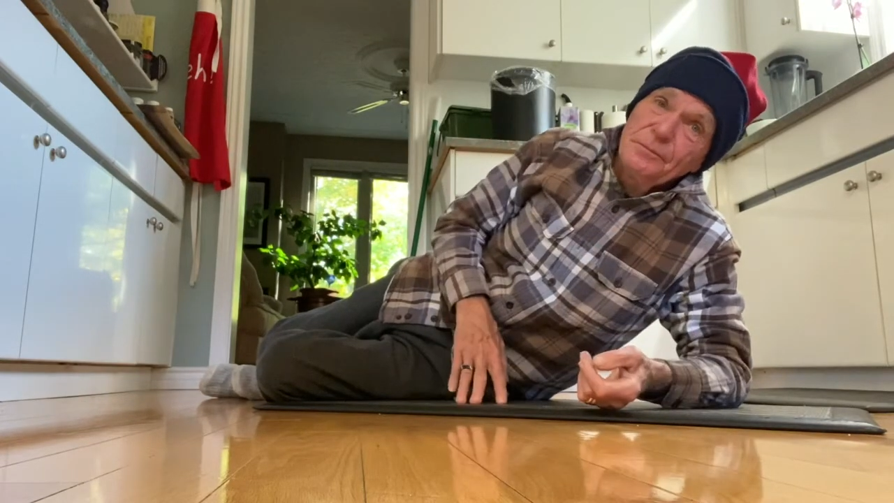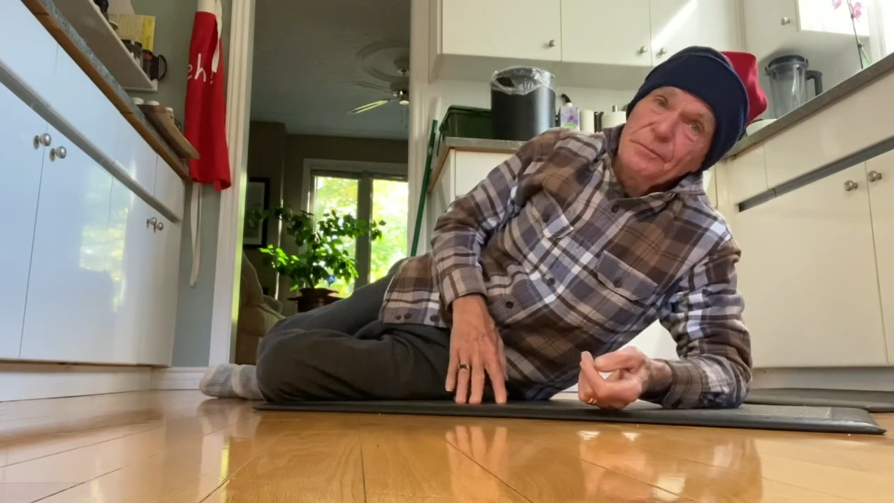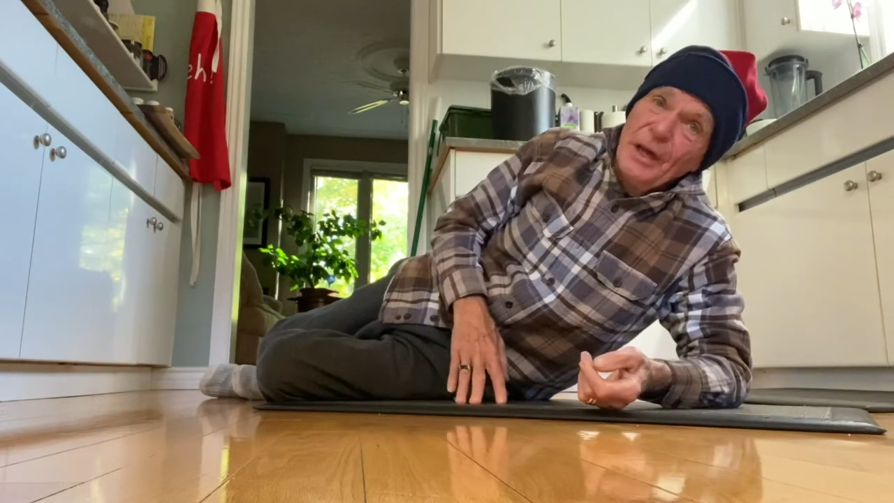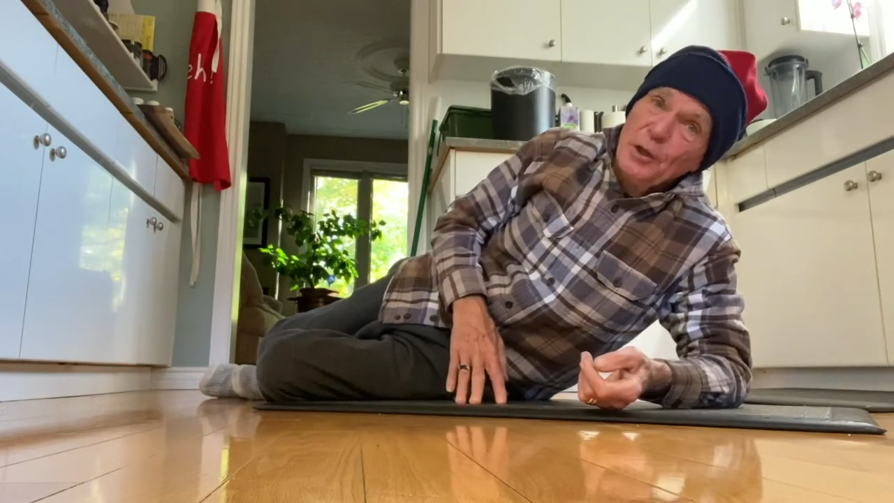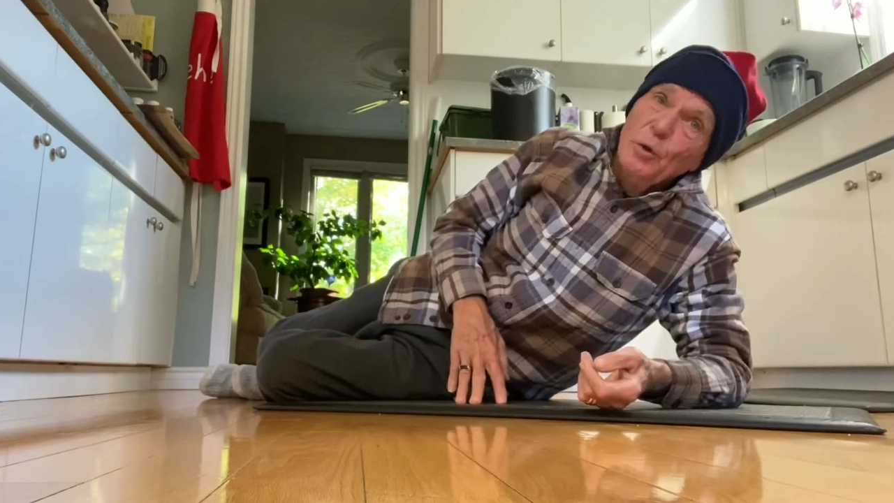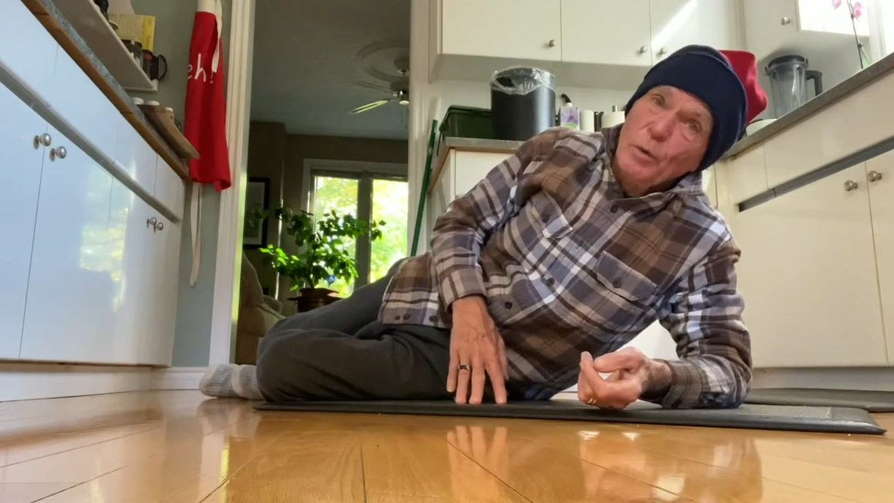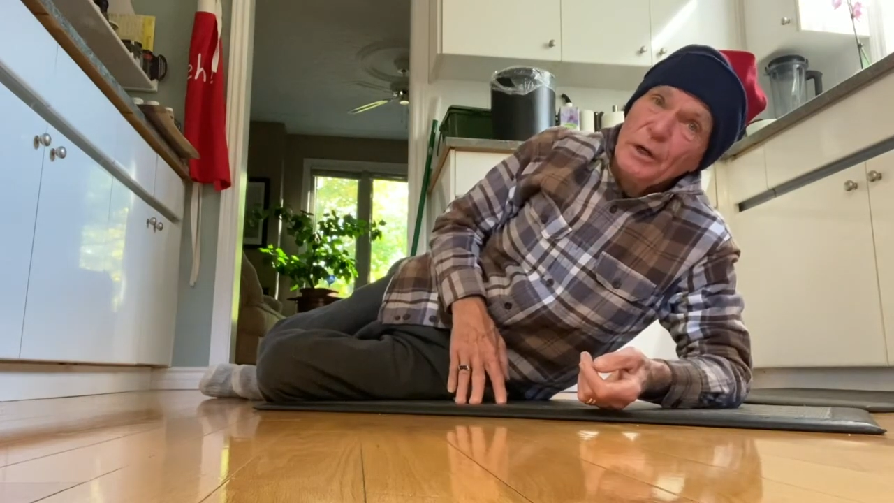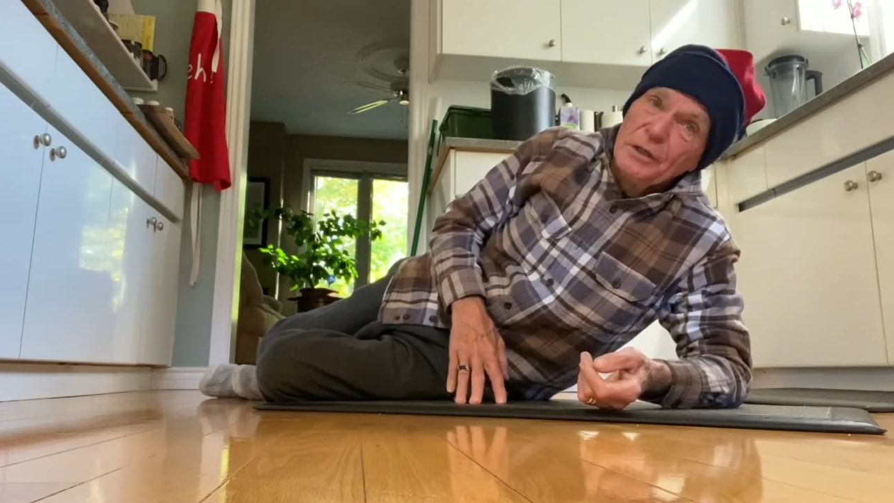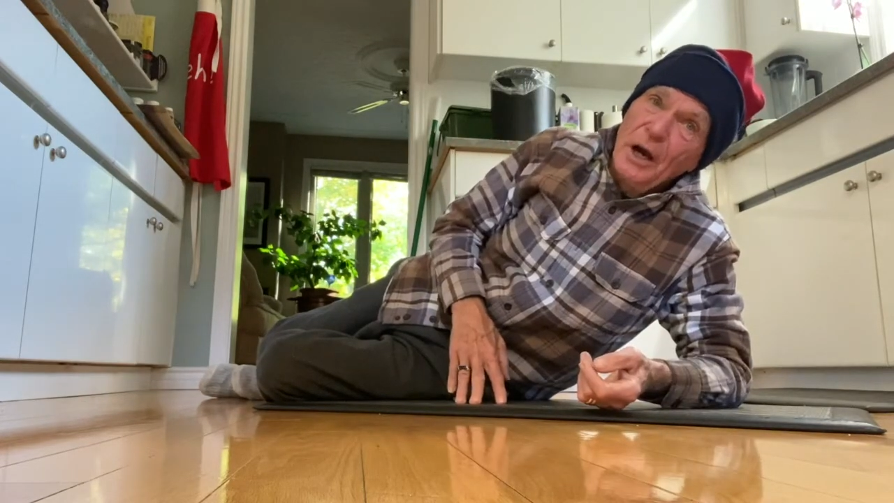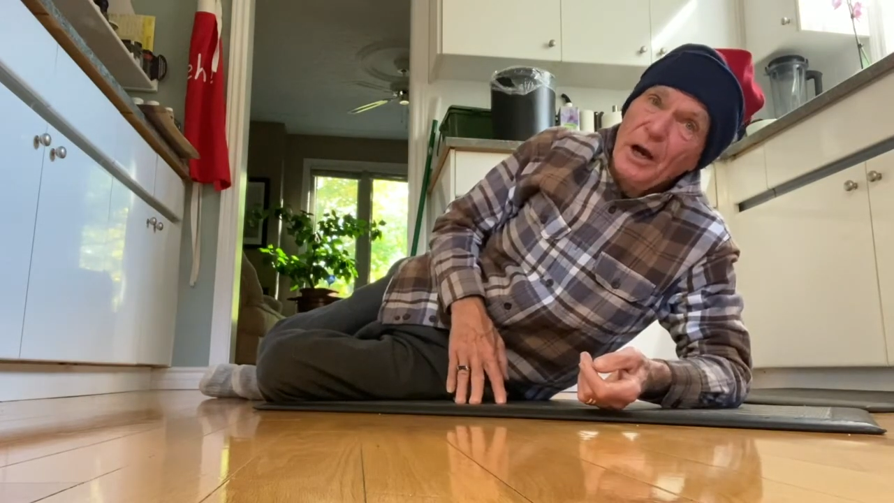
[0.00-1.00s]
that you
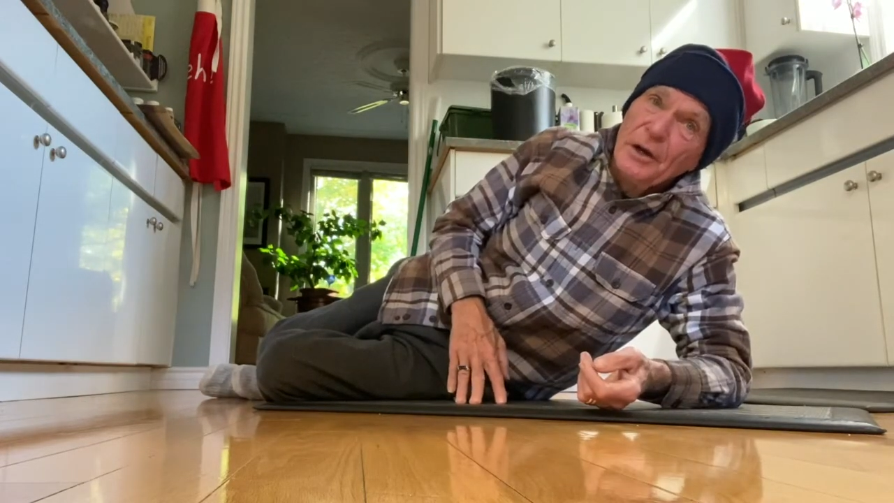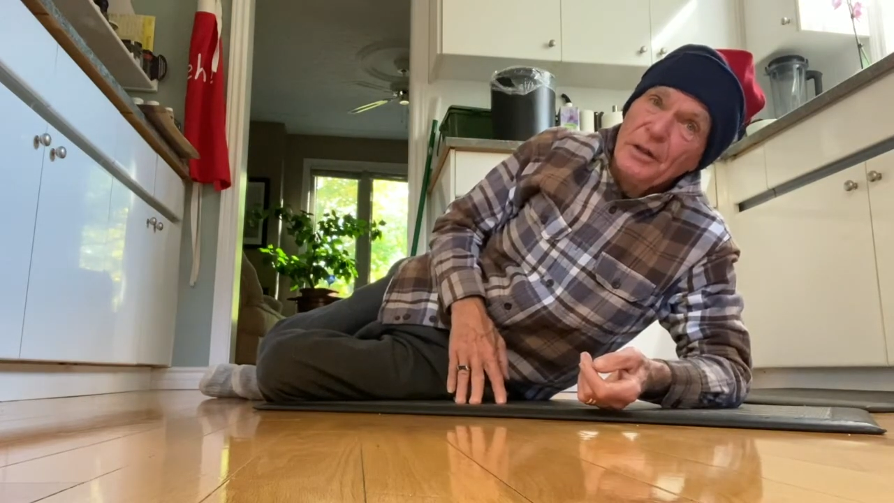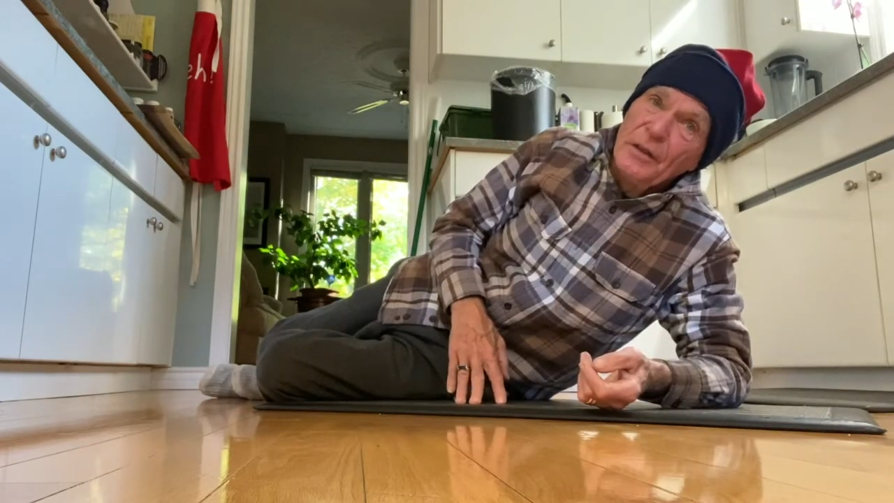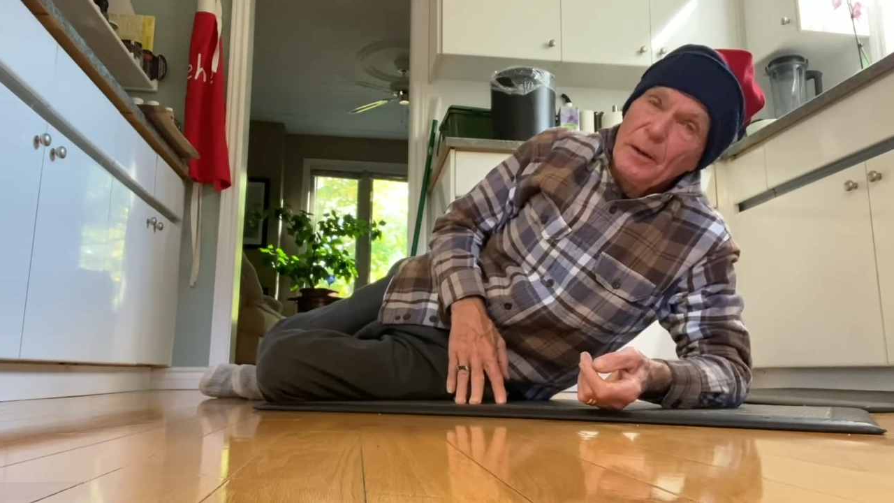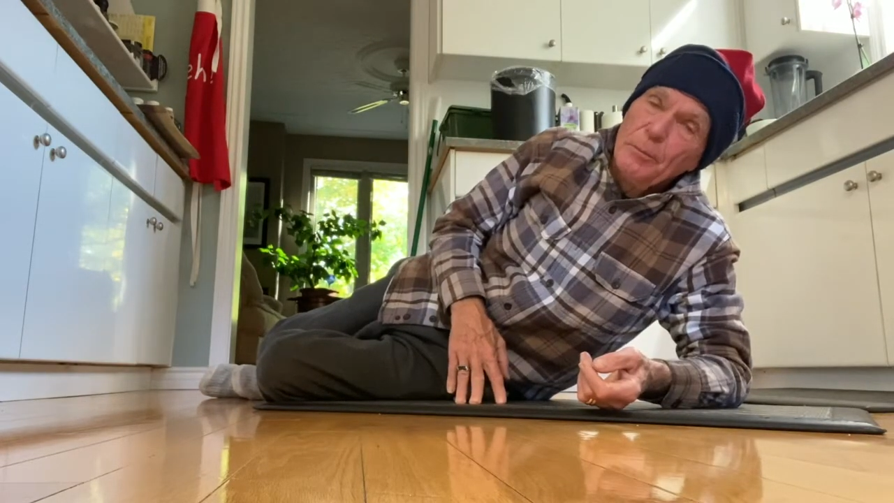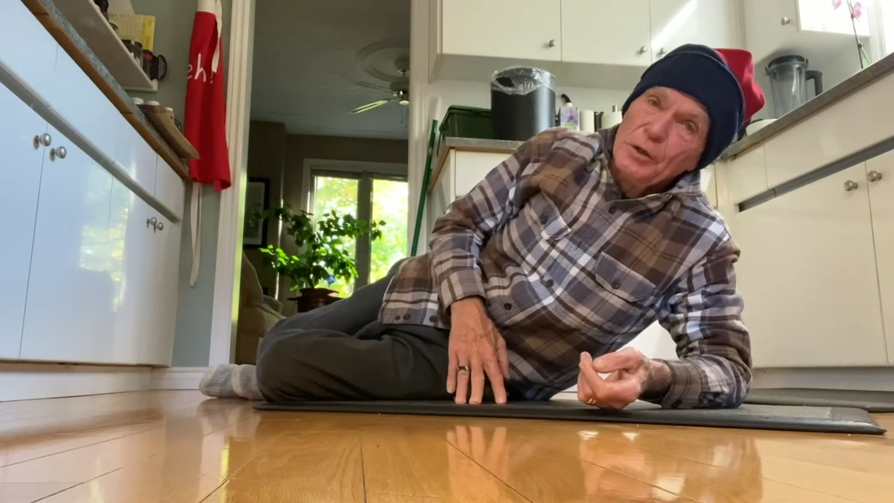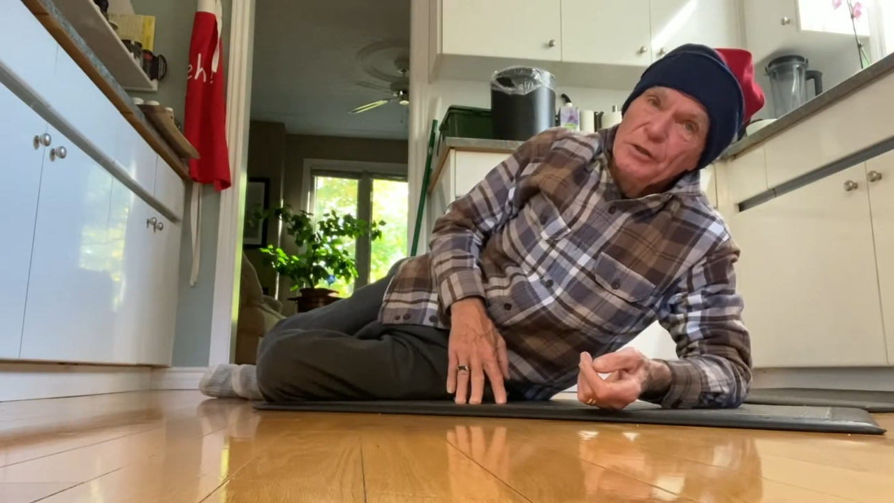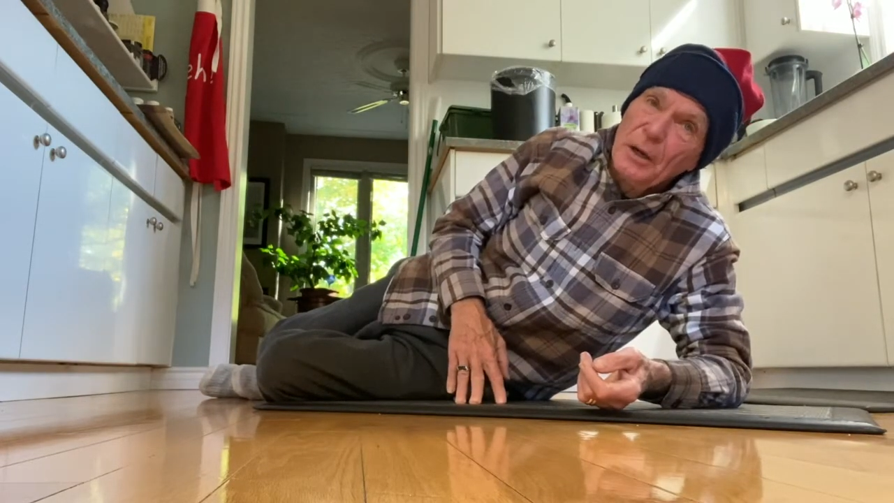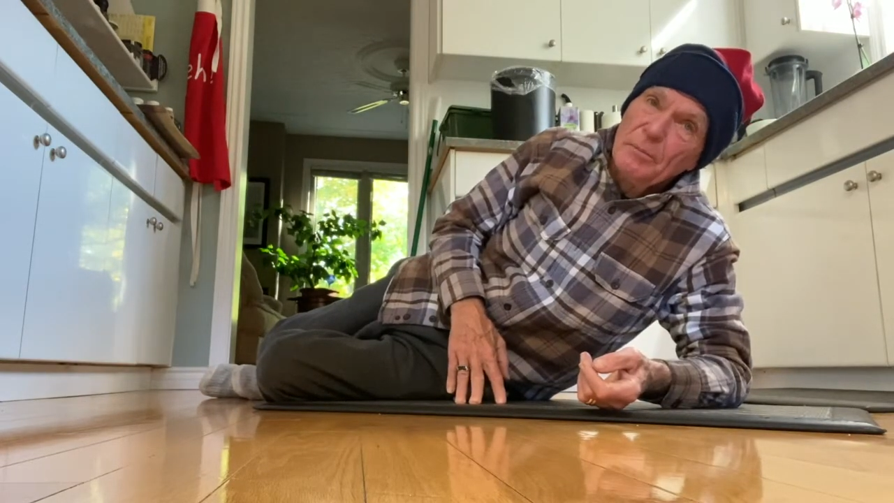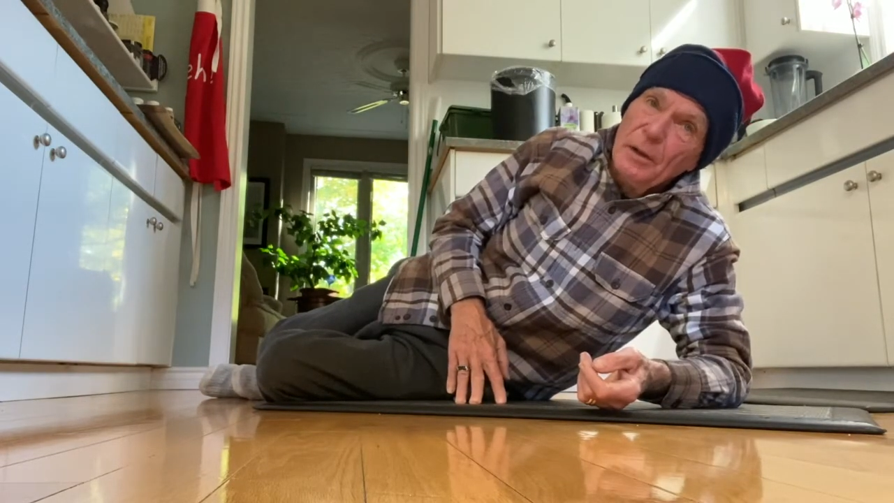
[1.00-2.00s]
worked hard in that
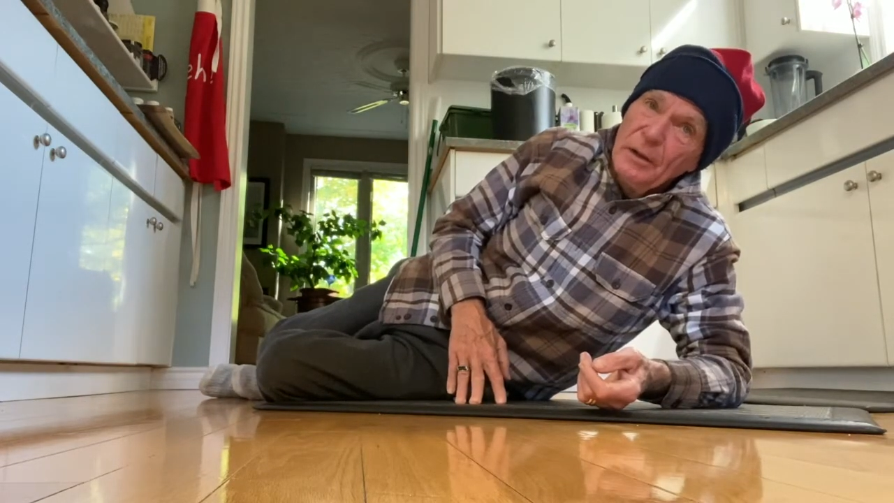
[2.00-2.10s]
push-up